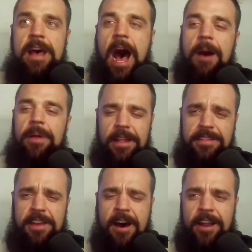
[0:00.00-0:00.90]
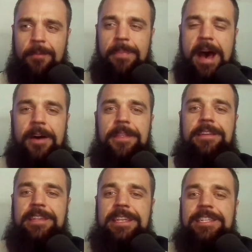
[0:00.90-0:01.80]
But let's talk about the
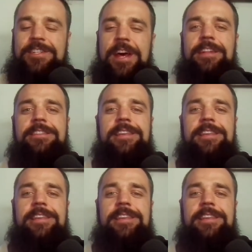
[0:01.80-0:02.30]
degen